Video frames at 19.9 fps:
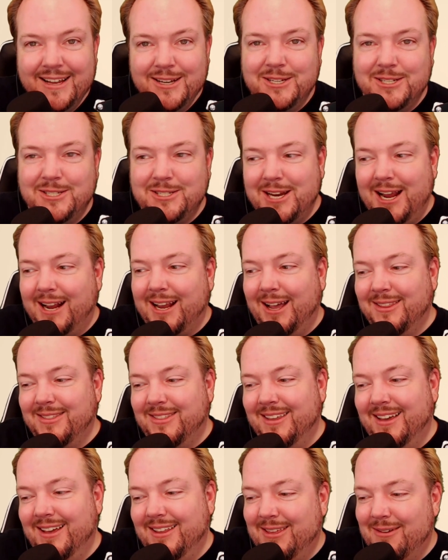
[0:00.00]
Just check
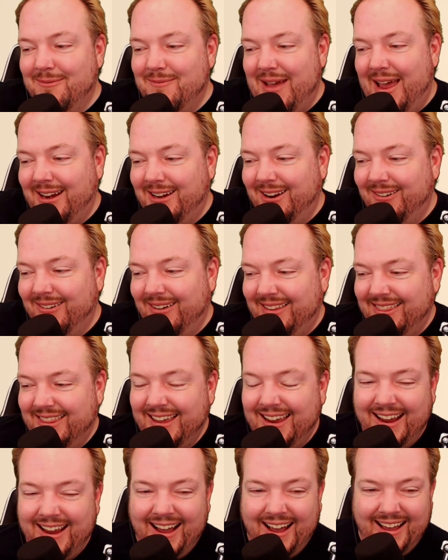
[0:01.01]
out the menu in
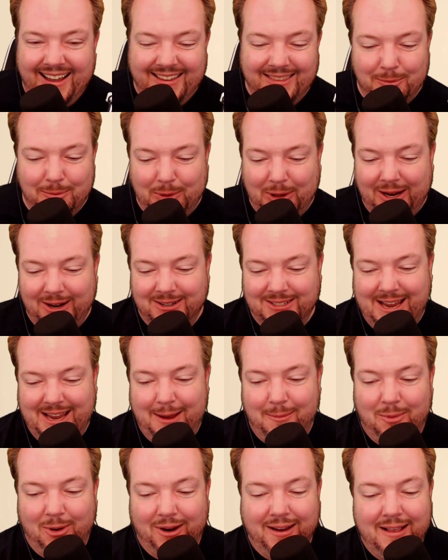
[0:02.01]
the player's
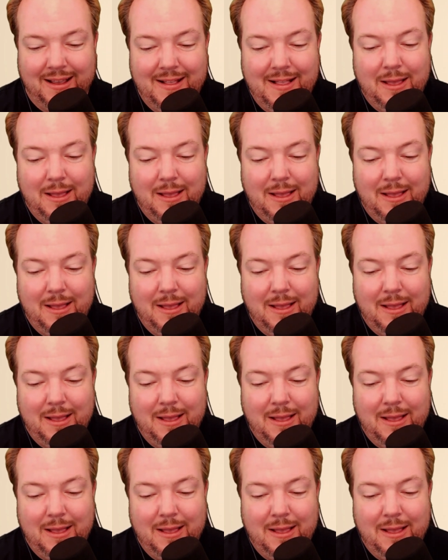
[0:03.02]
handbook,